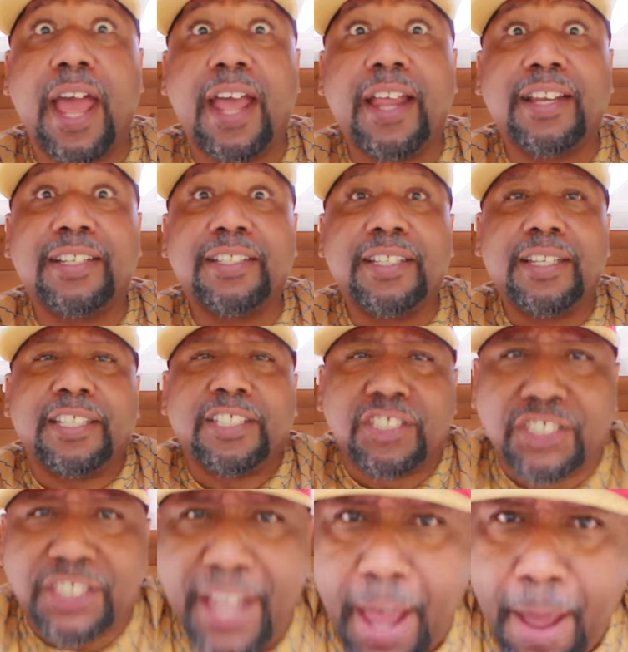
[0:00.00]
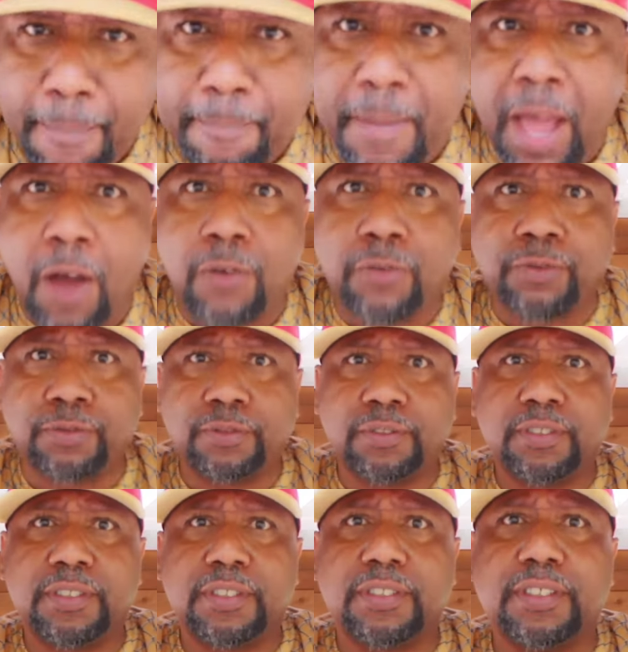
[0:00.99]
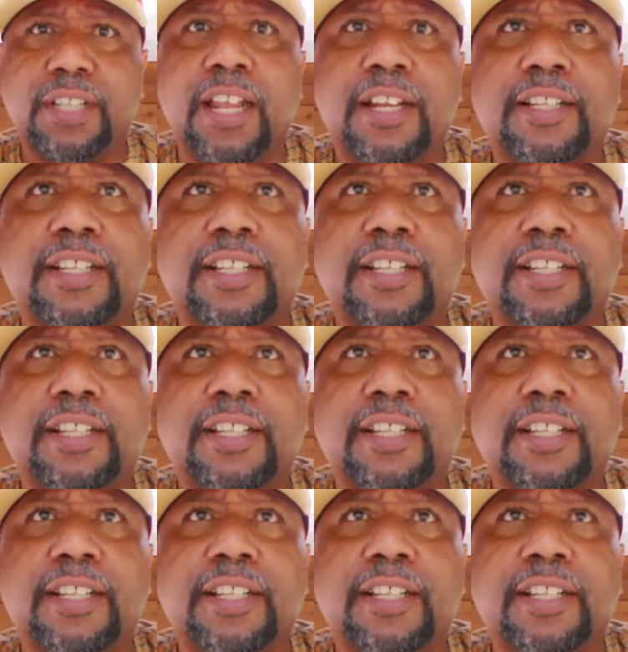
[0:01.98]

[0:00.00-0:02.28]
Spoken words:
at? Champ Mountain in